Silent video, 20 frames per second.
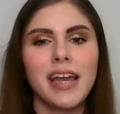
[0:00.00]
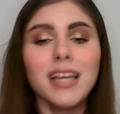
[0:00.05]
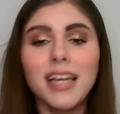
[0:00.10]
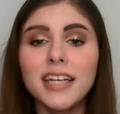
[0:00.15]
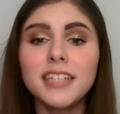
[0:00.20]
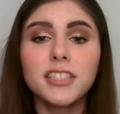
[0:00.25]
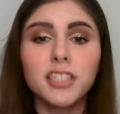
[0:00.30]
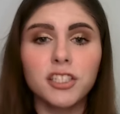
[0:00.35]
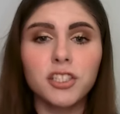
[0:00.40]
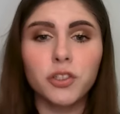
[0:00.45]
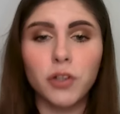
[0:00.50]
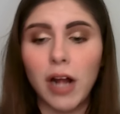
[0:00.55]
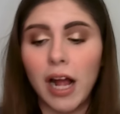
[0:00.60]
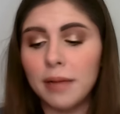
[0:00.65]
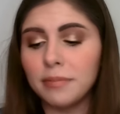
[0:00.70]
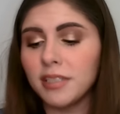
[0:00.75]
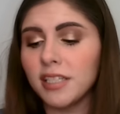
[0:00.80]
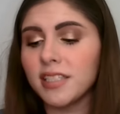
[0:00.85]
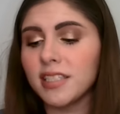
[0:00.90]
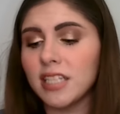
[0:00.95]
It
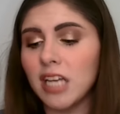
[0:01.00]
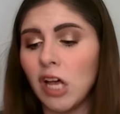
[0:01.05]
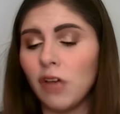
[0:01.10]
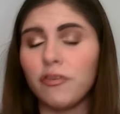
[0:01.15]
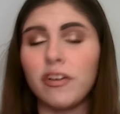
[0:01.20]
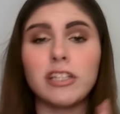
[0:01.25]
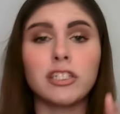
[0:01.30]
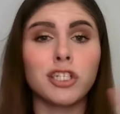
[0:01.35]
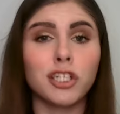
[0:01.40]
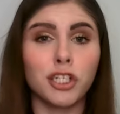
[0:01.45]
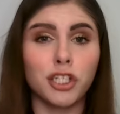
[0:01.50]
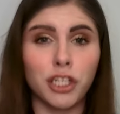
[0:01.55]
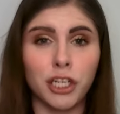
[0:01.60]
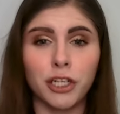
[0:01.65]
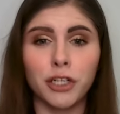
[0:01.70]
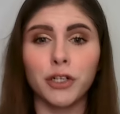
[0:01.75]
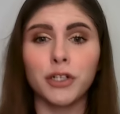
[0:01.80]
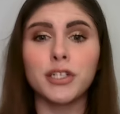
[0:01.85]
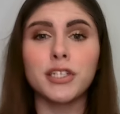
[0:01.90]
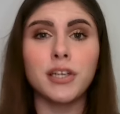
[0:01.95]
describes itself as
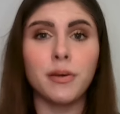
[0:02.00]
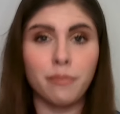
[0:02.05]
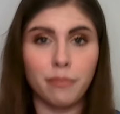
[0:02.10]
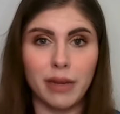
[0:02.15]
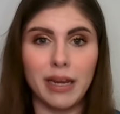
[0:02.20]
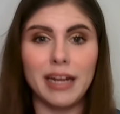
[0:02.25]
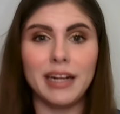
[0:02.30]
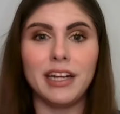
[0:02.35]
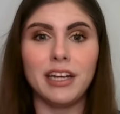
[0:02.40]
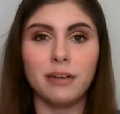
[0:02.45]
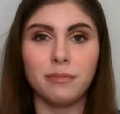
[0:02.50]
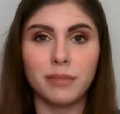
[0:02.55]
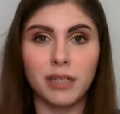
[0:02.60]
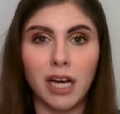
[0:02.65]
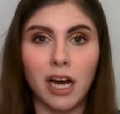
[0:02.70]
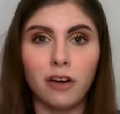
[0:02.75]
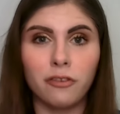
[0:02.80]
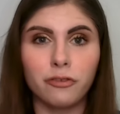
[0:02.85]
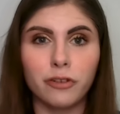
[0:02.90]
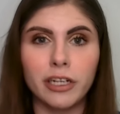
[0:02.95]
sheer to medium
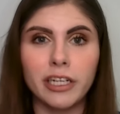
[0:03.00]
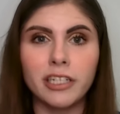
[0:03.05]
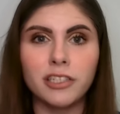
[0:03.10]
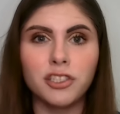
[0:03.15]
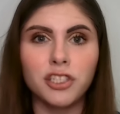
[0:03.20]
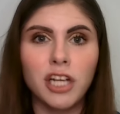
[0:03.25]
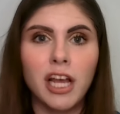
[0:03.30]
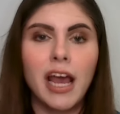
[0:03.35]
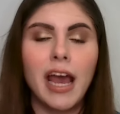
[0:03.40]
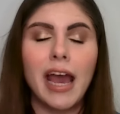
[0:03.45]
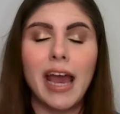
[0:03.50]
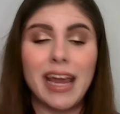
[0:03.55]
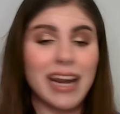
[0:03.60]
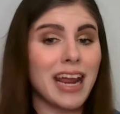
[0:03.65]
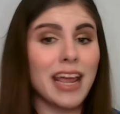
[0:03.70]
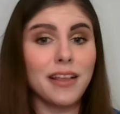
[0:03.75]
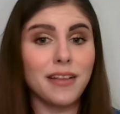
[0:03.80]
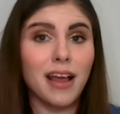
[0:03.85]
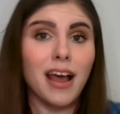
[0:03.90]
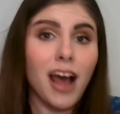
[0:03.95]
coverage, and
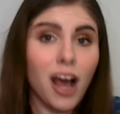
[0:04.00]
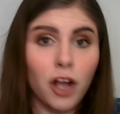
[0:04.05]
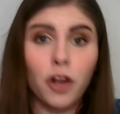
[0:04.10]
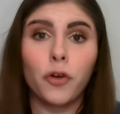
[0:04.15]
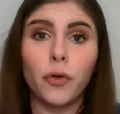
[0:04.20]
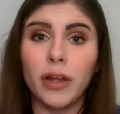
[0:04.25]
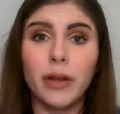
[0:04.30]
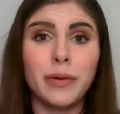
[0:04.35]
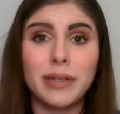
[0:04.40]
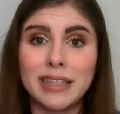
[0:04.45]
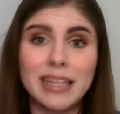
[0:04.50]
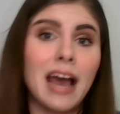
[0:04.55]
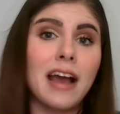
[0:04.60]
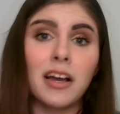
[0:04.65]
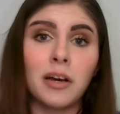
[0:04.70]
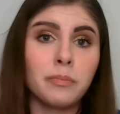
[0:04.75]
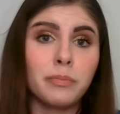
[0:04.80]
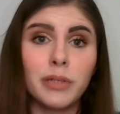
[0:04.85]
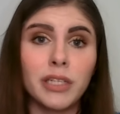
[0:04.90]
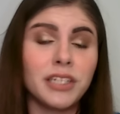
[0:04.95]
I agree with that
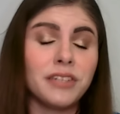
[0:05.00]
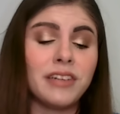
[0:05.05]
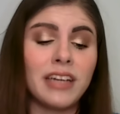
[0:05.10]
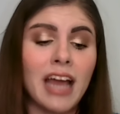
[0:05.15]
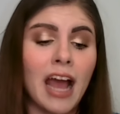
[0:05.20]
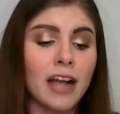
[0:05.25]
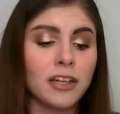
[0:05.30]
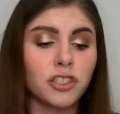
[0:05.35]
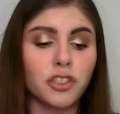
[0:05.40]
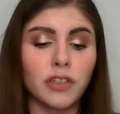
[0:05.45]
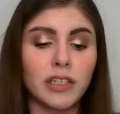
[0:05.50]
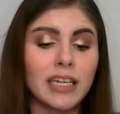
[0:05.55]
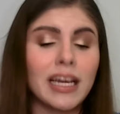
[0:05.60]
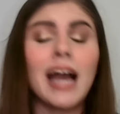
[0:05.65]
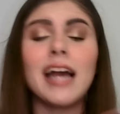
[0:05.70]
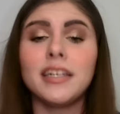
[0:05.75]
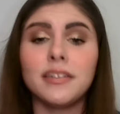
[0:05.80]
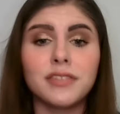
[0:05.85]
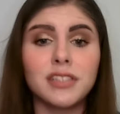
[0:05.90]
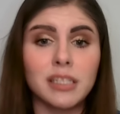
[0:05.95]
completely, actually.
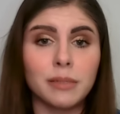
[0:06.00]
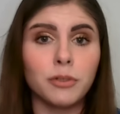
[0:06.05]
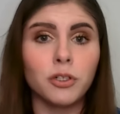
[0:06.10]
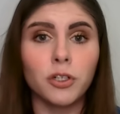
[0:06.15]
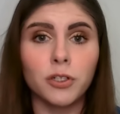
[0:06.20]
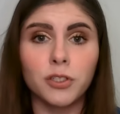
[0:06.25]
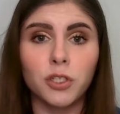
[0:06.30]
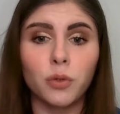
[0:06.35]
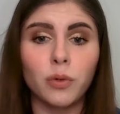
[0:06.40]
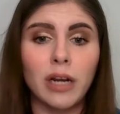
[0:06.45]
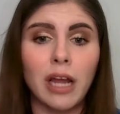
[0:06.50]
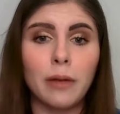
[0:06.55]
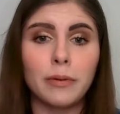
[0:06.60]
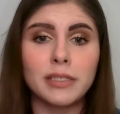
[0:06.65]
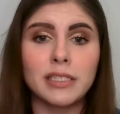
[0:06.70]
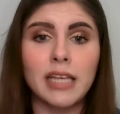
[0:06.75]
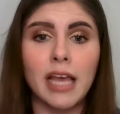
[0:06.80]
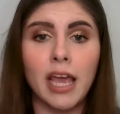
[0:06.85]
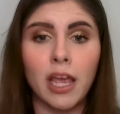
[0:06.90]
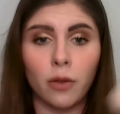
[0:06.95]
Kind of similar to what I
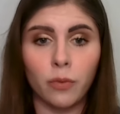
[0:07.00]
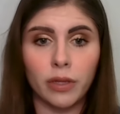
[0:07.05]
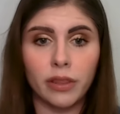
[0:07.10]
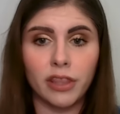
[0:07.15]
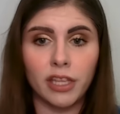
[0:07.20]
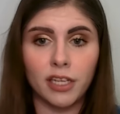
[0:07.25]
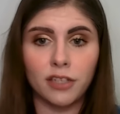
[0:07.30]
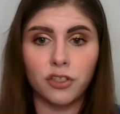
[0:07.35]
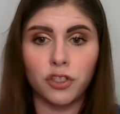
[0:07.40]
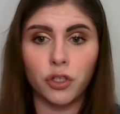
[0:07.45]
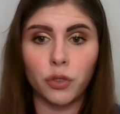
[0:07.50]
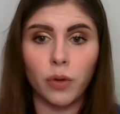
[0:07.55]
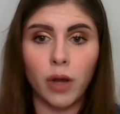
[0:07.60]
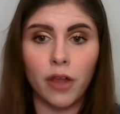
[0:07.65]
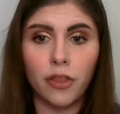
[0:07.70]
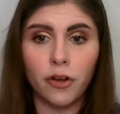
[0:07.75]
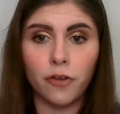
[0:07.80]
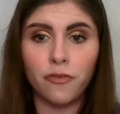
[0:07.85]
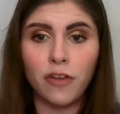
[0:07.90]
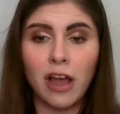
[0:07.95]
was saying with these two
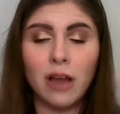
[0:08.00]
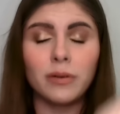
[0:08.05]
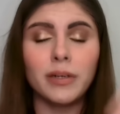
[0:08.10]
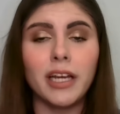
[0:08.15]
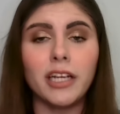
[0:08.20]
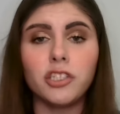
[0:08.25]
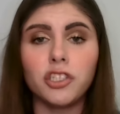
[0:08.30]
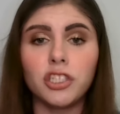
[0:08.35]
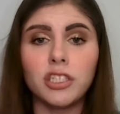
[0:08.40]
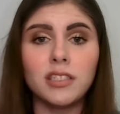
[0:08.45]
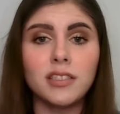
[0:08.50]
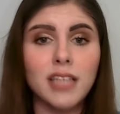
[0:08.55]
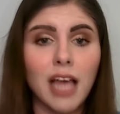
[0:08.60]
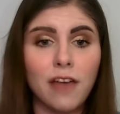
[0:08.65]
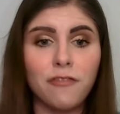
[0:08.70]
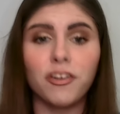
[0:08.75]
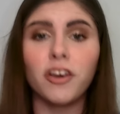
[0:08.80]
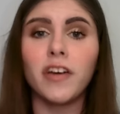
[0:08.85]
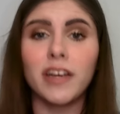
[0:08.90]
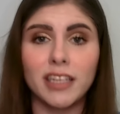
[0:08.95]
other foundations.
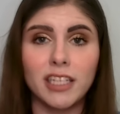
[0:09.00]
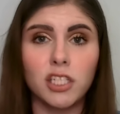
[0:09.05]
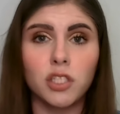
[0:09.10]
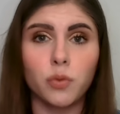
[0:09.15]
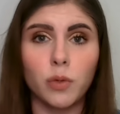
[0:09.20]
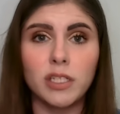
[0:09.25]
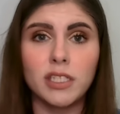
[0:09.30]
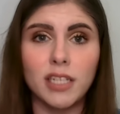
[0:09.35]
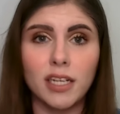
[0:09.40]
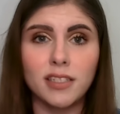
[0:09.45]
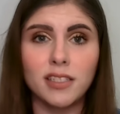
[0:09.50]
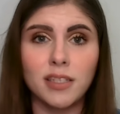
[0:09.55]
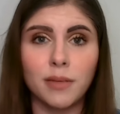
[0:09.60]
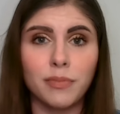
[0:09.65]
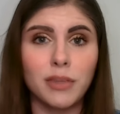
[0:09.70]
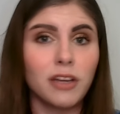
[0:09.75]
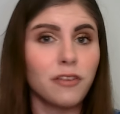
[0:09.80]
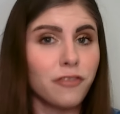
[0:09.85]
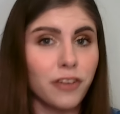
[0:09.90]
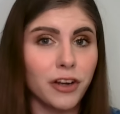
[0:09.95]
I feel like this one does
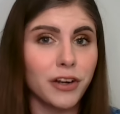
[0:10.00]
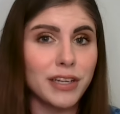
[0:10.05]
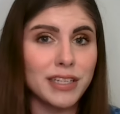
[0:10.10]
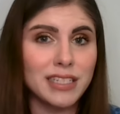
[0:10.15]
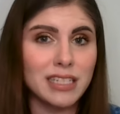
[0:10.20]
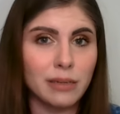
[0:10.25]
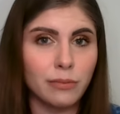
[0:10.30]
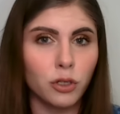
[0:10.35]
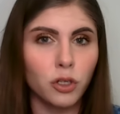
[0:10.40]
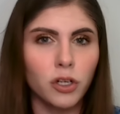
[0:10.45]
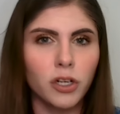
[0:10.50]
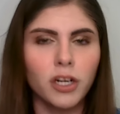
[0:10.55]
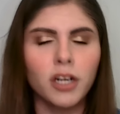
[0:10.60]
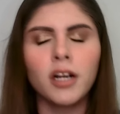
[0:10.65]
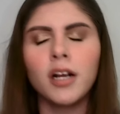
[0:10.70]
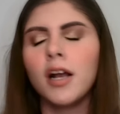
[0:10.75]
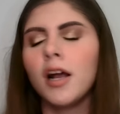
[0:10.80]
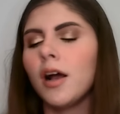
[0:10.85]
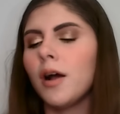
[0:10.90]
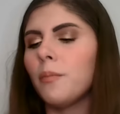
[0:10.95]
something very
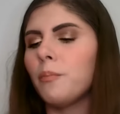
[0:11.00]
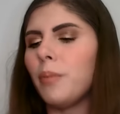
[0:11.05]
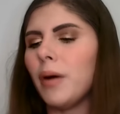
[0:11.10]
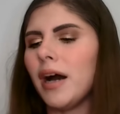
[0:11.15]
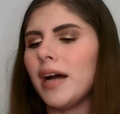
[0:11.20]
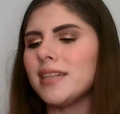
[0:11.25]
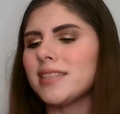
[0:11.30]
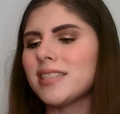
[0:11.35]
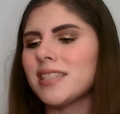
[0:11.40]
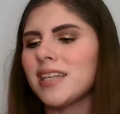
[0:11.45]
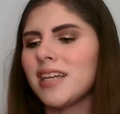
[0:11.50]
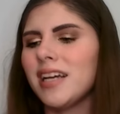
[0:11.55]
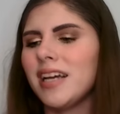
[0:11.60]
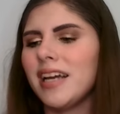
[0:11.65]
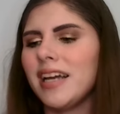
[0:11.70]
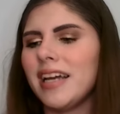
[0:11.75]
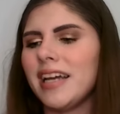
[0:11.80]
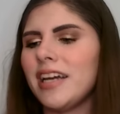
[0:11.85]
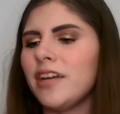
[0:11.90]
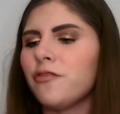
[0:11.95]
similar, but
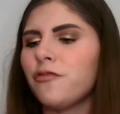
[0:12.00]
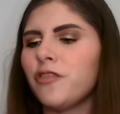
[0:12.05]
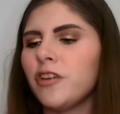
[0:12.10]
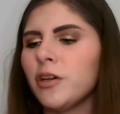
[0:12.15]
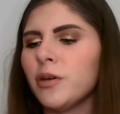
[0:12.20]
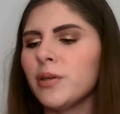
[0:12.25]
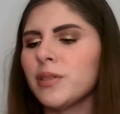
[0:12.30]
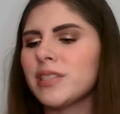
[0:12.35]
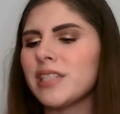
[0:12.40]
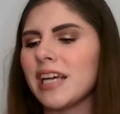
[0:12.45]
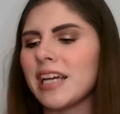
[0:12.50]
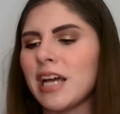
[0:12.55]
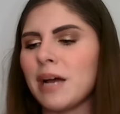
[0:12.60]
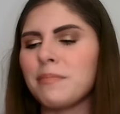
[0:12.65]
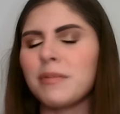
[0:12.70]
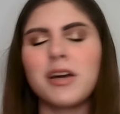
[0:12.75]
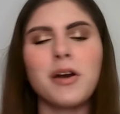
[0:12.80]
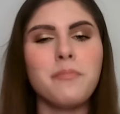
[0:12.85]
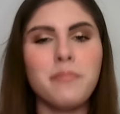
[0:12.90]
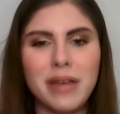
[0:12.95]
it feels like
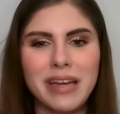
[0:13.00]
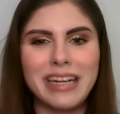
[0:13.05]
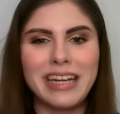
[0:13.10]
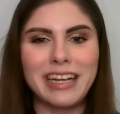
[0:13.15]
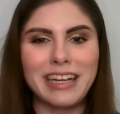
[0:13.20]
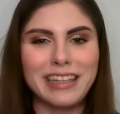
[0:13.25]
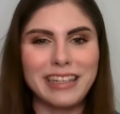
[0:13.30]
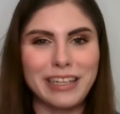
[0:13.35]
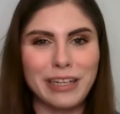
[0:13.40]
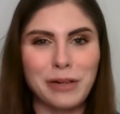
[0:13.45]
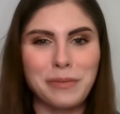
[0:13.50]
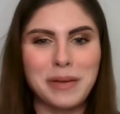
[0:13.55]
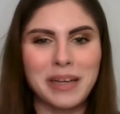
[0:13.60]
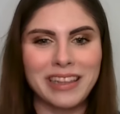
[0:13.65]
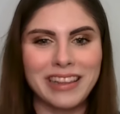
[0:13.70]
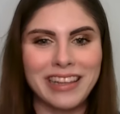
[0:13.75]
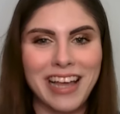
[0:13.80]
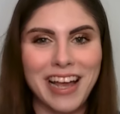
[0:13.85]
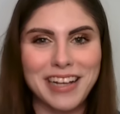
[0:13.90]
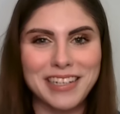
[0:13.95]
I'm committing a little
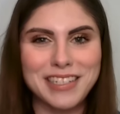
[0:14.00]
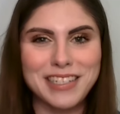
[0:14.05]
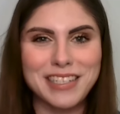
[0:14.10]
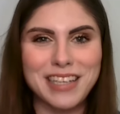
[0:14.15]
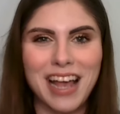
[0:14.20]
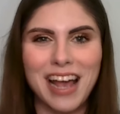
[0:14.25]
bit less.